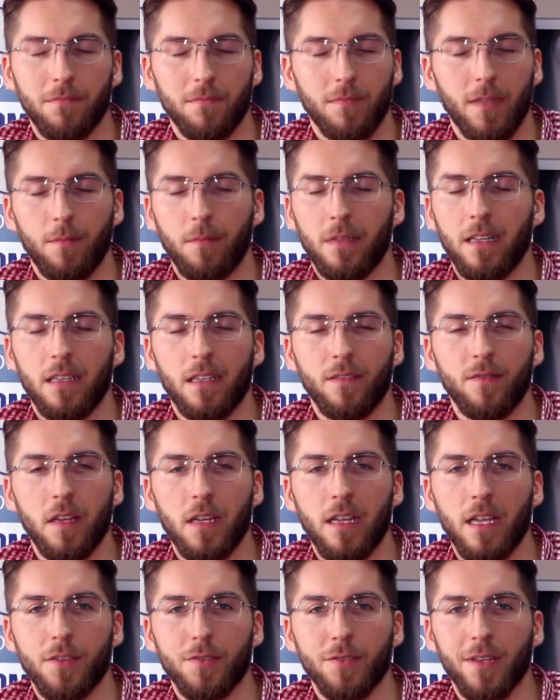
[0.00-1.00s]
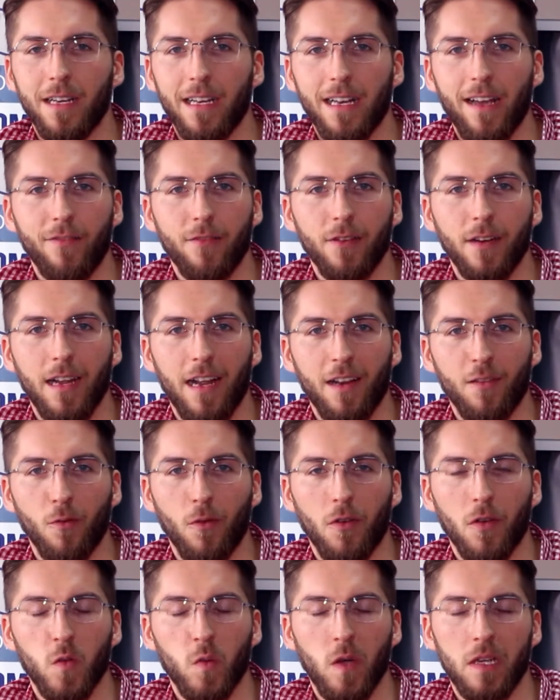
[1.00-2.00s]
maybe not even in Nigeria, in Africa and
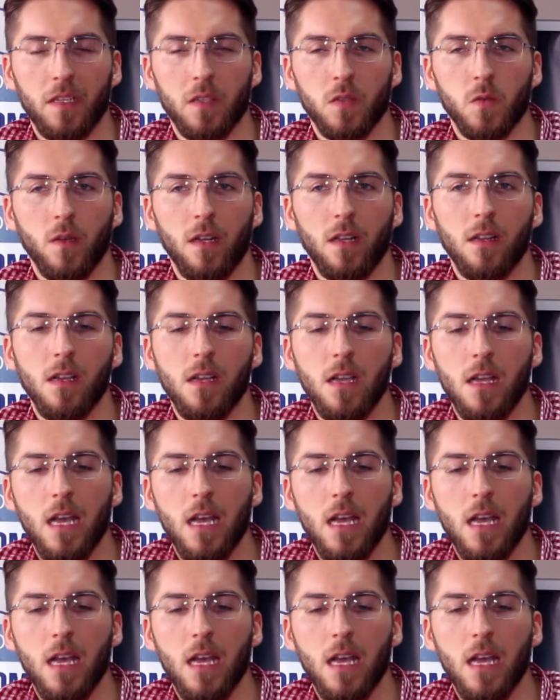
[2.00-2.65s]
worldwide as well.